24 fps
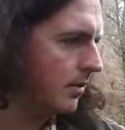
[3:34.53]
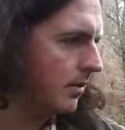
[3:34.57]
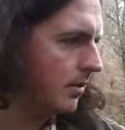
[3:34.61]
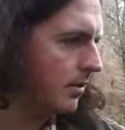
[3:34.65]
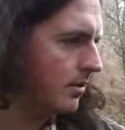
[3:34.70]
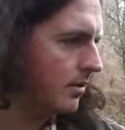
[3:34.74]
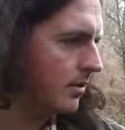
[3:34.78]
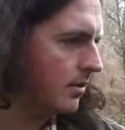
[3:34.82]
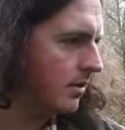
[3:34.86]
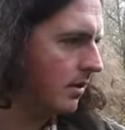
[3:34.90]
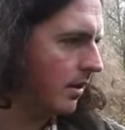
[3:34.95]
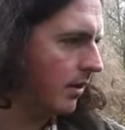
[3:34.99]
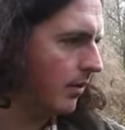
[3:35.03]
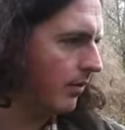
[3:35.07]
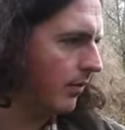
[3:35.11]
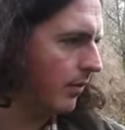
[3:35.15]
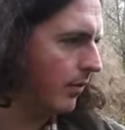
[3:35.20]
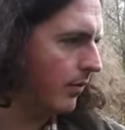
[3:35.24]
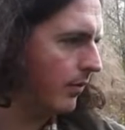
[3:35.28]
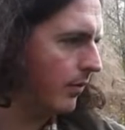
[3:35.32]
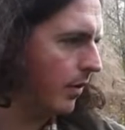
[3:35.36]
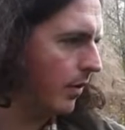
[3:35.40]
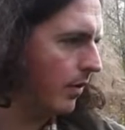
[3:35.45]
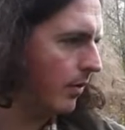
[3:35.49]
this is not a
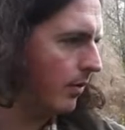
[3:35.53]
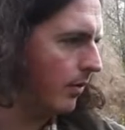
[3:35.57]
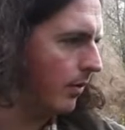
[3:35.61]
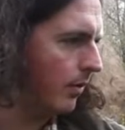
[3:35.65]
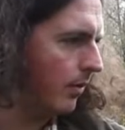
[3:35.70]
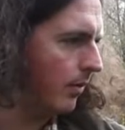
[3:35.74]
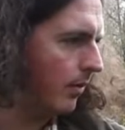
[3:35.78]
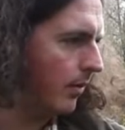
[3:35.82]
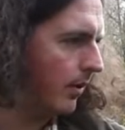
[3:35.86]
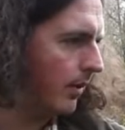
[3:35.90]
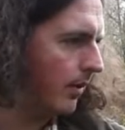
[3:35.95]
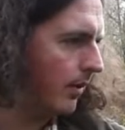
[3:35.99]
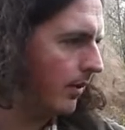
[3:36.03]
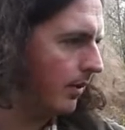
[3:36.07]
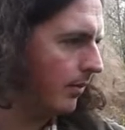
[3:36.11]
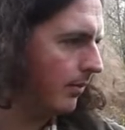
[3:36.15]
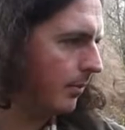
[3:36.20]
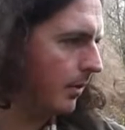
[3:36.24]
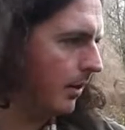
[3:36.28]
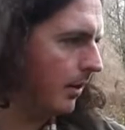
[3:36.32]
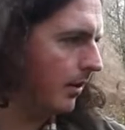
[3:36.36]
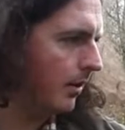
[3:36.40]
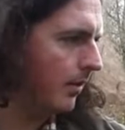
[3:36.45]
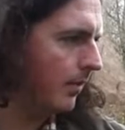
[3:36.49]
review or anything,
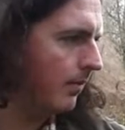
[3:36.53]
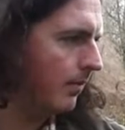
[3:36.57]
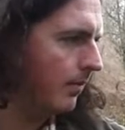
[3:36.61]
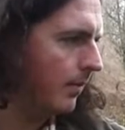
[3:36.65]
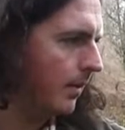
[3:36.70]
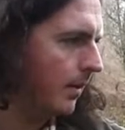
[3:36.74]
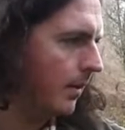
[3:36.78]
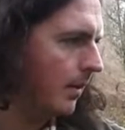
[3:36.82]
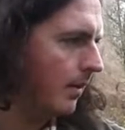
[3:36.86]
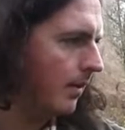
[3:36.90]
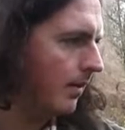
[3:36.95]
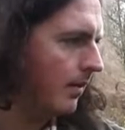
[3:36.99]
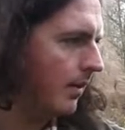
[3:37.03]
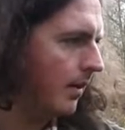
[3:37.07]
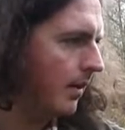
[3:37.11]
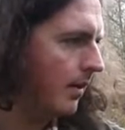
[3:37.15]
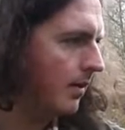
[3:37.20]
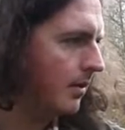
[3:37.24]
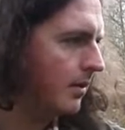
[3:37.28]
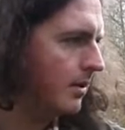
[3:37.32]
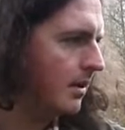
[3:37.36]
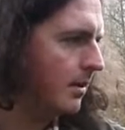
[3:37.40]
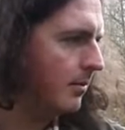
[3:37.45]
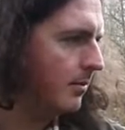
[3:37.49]
but they're
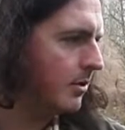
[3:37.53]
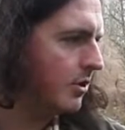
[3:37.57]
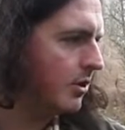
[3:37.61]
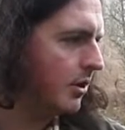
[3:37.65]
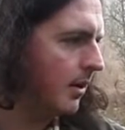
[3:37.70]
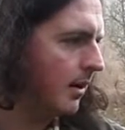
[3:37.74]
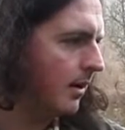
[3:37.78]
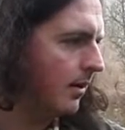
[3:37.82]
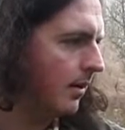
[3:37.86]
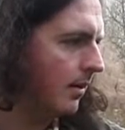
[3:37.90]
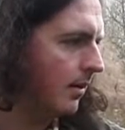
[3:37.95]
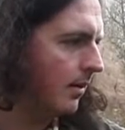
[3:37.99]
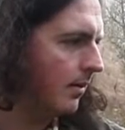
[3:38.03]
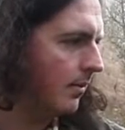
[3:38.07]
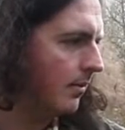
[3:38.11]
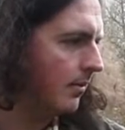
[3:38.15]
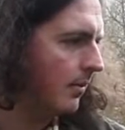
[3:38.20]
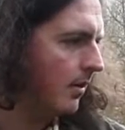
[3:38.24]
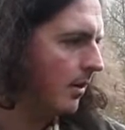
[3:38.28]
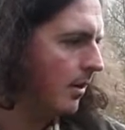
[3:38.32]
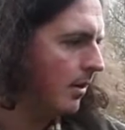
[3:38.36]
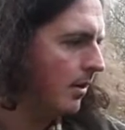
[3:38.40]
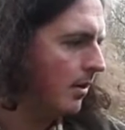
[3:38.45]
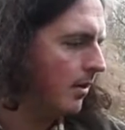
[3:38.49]
nicely machined,
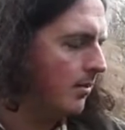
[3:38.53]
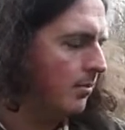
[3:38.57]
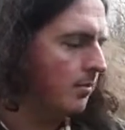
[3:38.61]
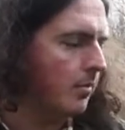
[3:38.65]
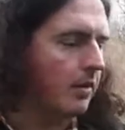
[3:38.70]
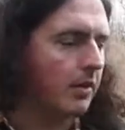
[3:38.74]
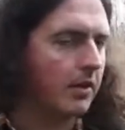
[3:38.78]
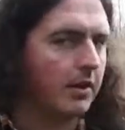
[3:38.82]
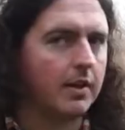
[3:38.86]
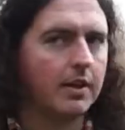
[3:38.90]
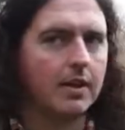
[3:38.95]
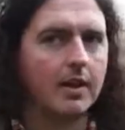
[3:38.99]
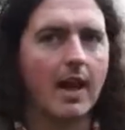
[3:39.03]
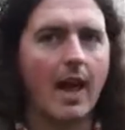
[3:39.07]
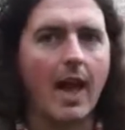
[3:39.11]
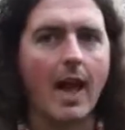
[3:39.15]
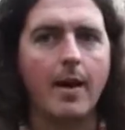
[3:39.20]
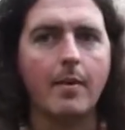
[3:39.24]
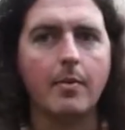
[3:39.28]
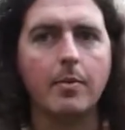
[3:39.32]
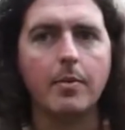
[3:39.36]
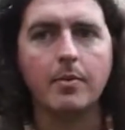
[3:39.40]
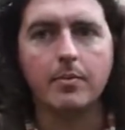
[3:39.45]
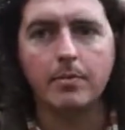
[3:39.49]
but the
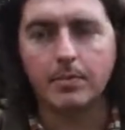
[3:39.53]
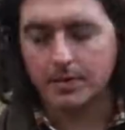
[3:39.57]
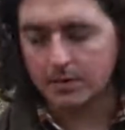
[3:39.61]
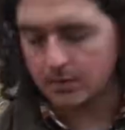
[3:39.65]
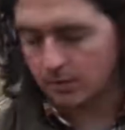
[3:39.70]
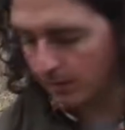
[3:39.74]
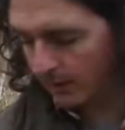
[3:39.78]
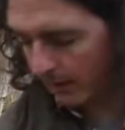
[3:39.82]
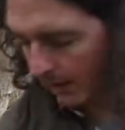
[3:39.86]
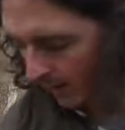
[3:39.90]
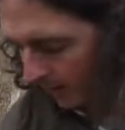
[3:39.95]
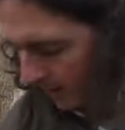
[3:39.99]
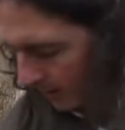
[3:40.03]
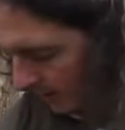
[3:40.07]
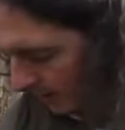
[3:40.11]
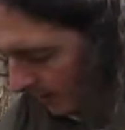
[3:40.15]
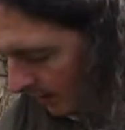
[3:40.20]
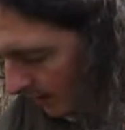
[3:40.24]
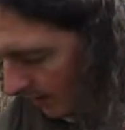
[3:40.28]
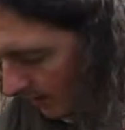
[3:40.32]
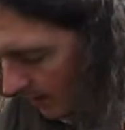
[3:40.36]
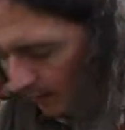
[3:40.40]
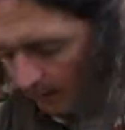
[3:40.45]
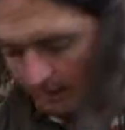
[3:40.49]
gap between
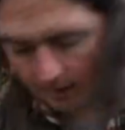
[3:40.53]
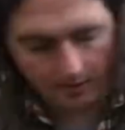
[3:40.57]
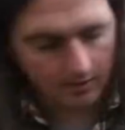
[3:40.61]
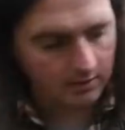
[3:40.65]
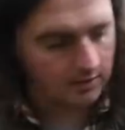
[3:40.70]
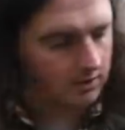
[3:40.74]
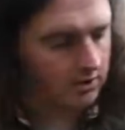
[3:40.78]
the